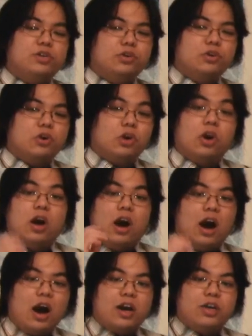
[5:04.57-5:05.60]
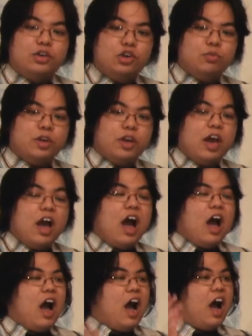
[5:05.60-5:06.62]
Yuko Harayumi
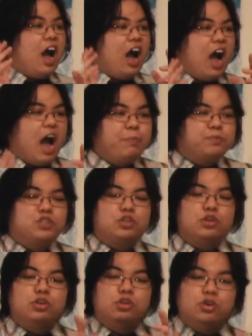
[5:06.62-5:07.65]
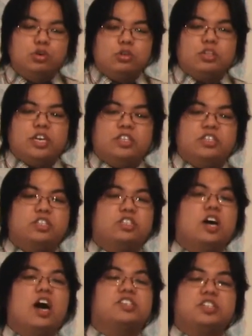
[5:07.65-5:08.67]
absolutely
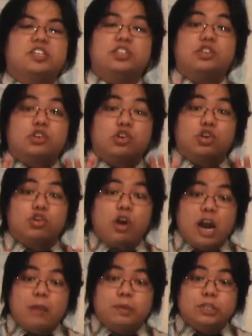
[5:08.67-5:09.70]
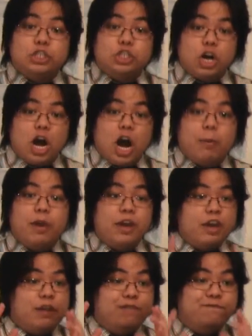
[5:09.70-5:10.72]
does an incredible job
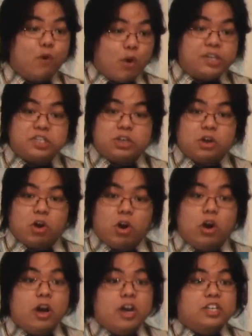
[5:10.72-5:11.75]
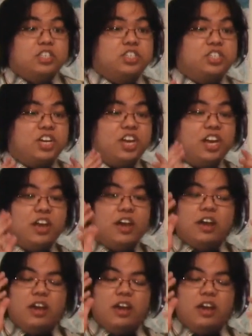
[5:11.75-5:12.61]
in voicing her. She